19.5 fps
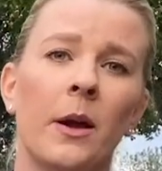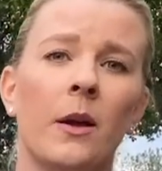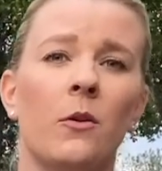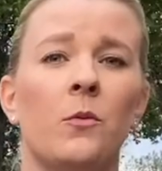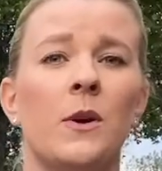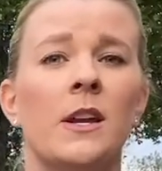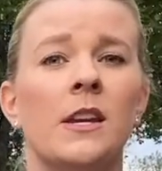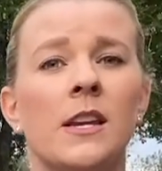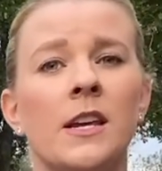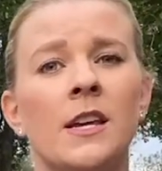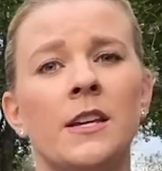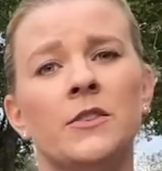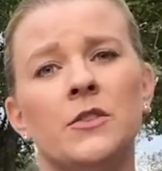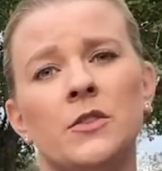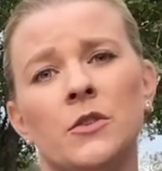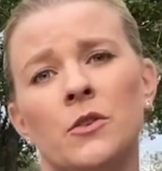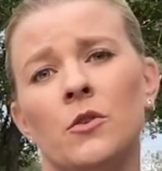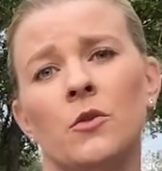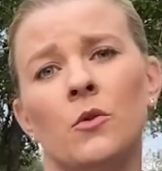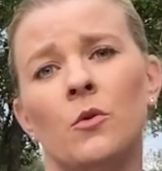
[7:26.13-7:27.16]
we need
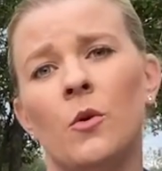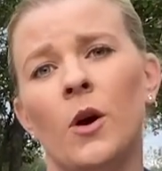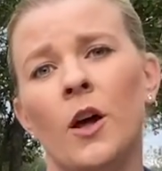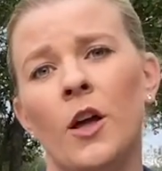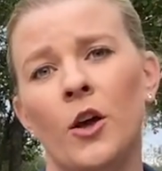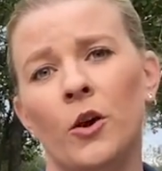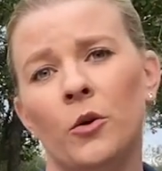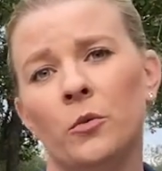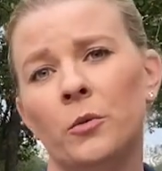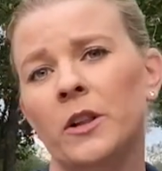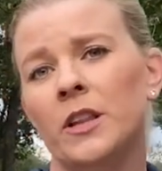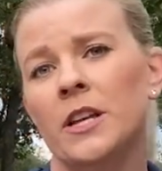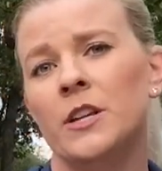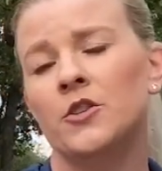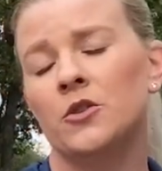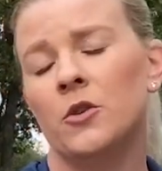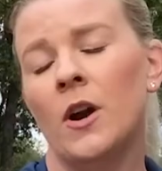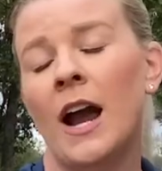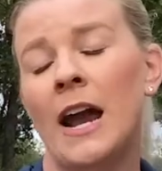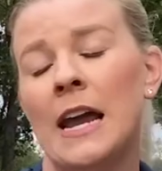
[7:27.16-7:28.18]
to really
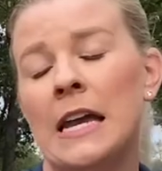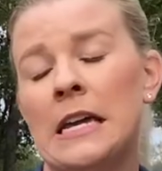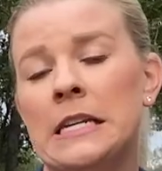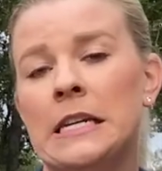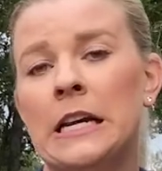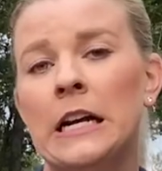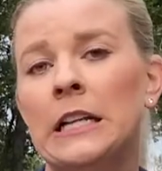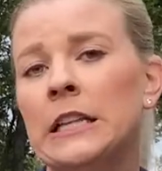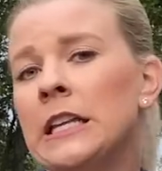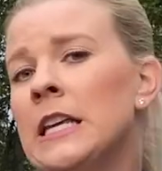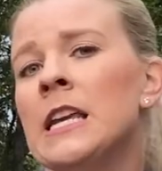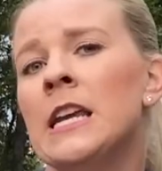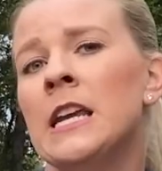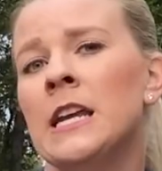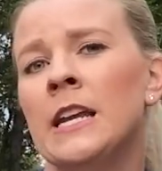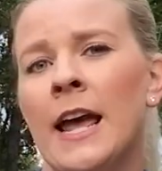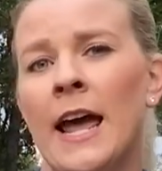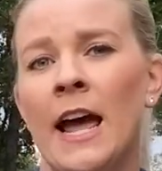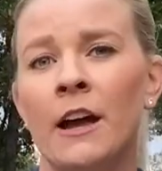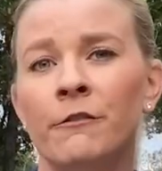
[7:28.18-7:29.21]
try and
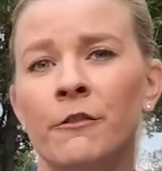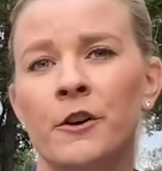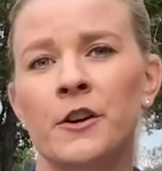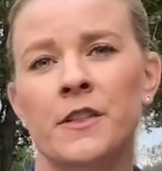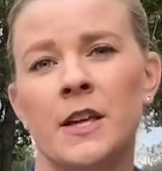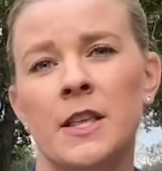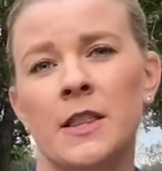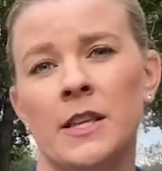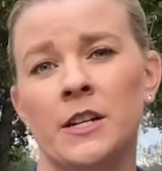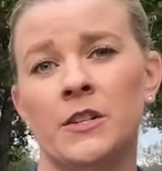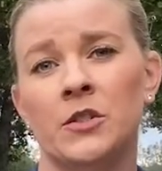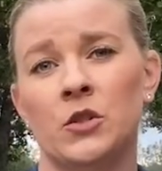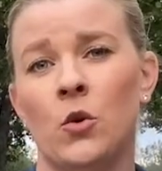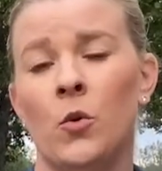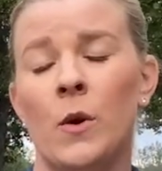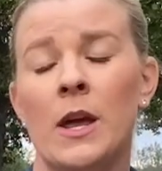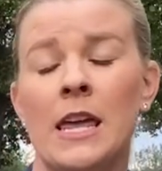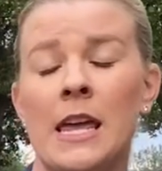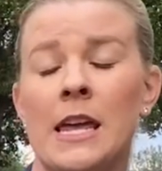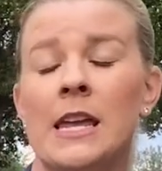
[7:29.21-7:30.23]
clean everything that is
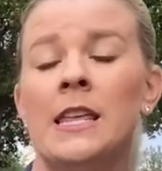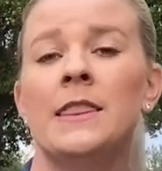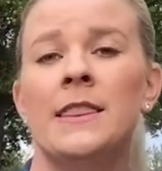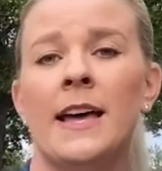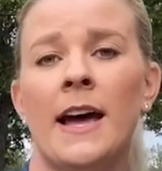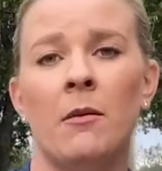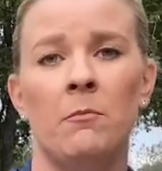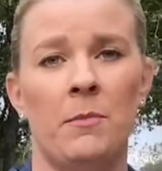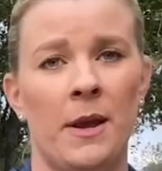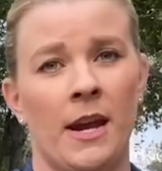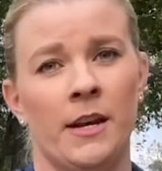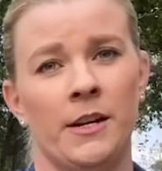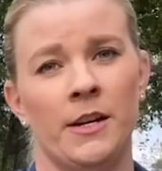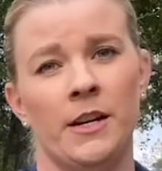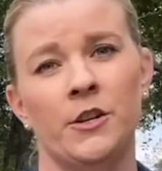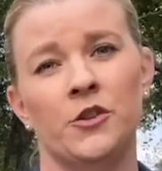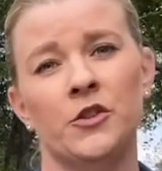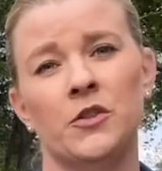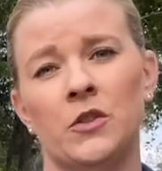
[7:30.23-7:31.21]
going in that bandage.